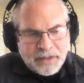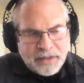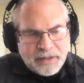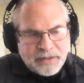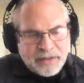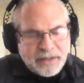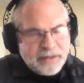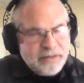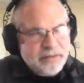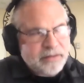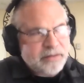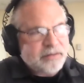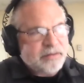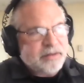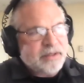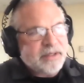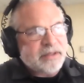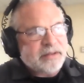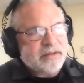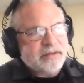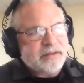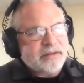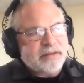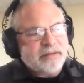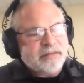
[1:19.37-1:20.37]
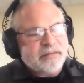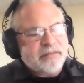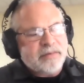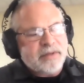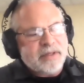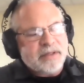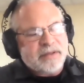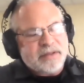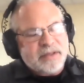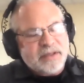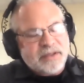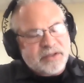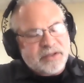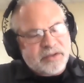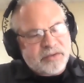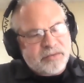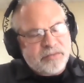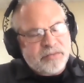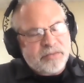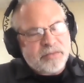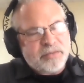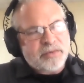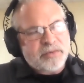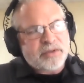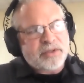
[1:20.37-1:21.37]
That this
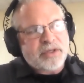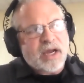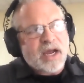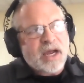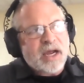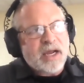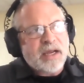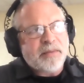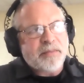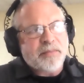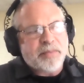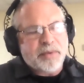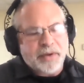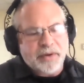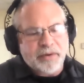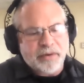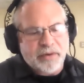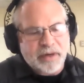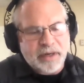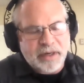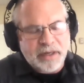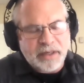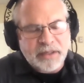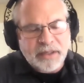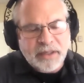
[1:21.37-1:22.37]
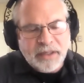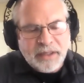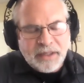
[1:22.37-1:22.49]
time period,